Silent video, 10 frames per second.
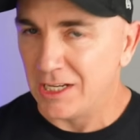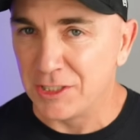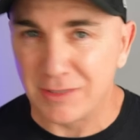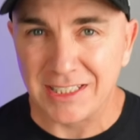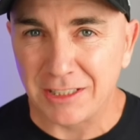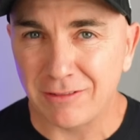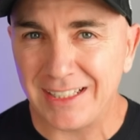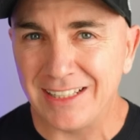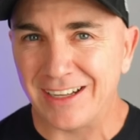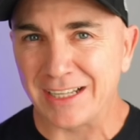So it's
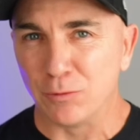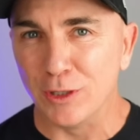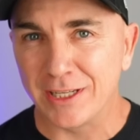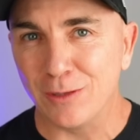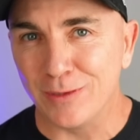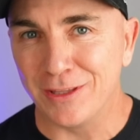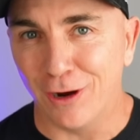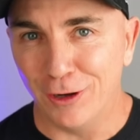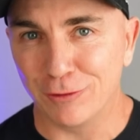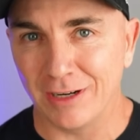literally like working with
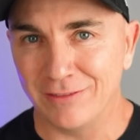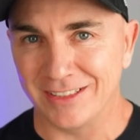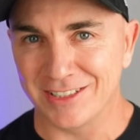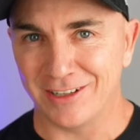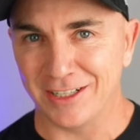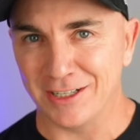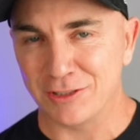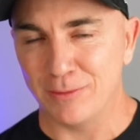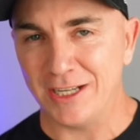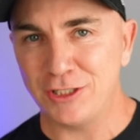your own graphic designer.
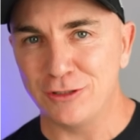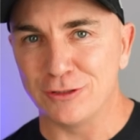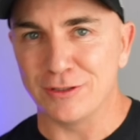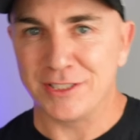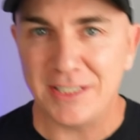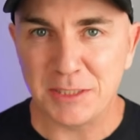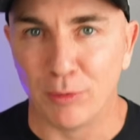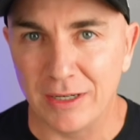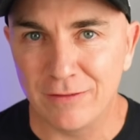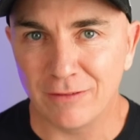So imagine you sent this
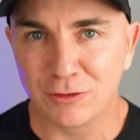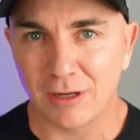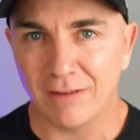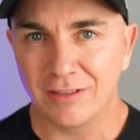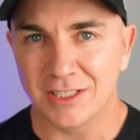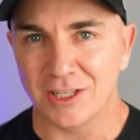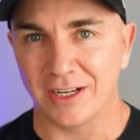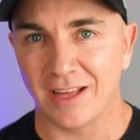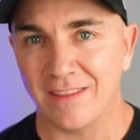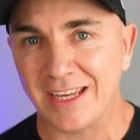brief off to a graphic
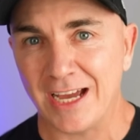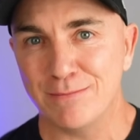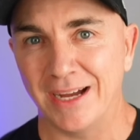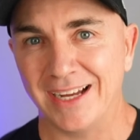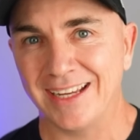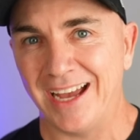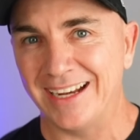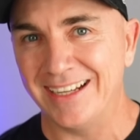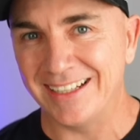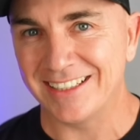designer, they came back
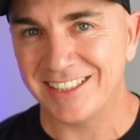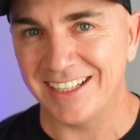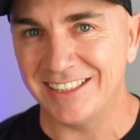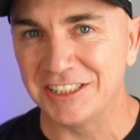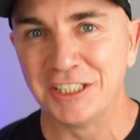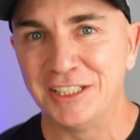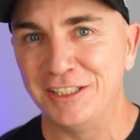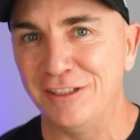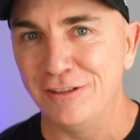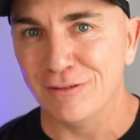and it needed a change.
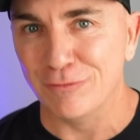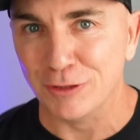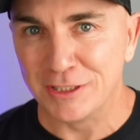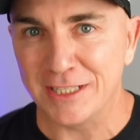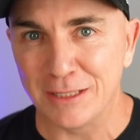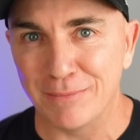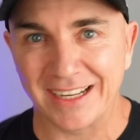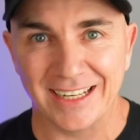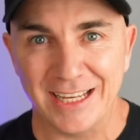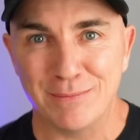You would send them
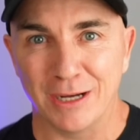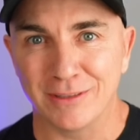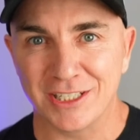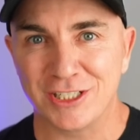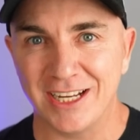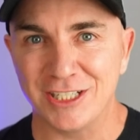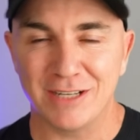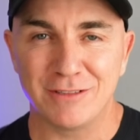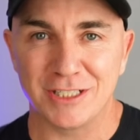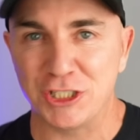back an email with a change.
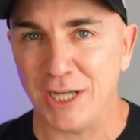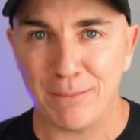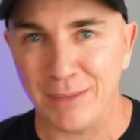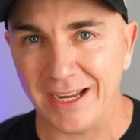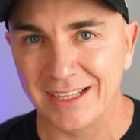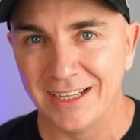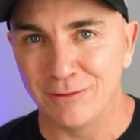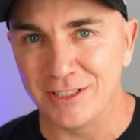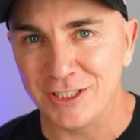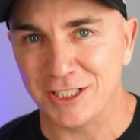Now we just chat back
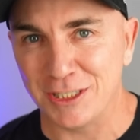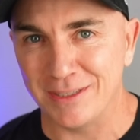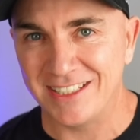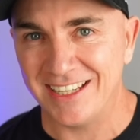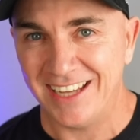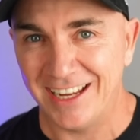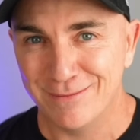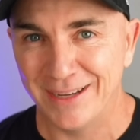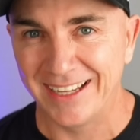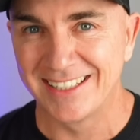with ChatGPT and
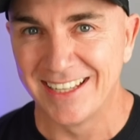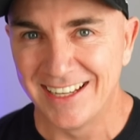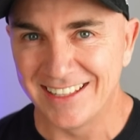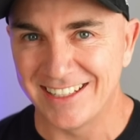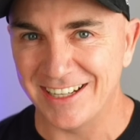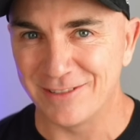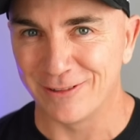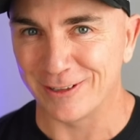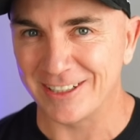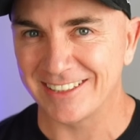it makes the change
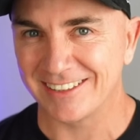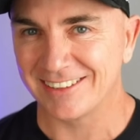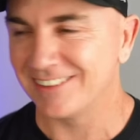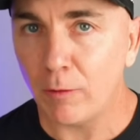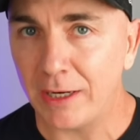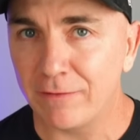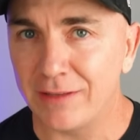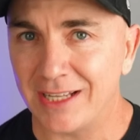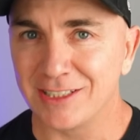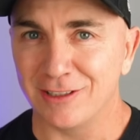for us. While we're waiting for
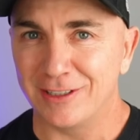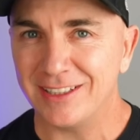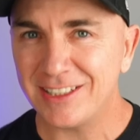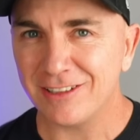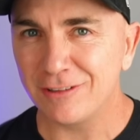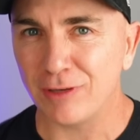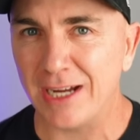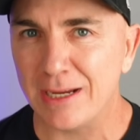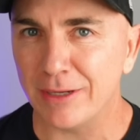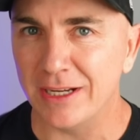that to load, let's go and
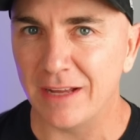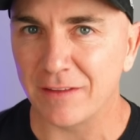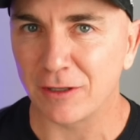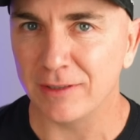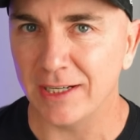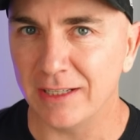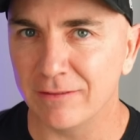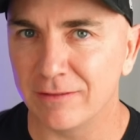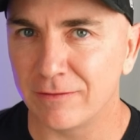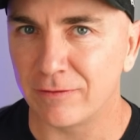grab another
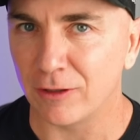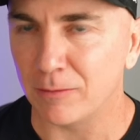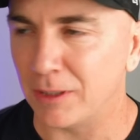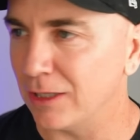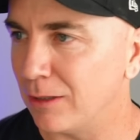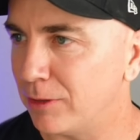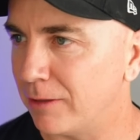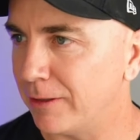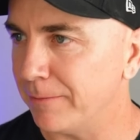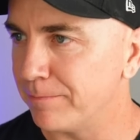creative from my
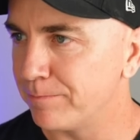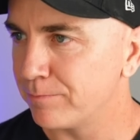library.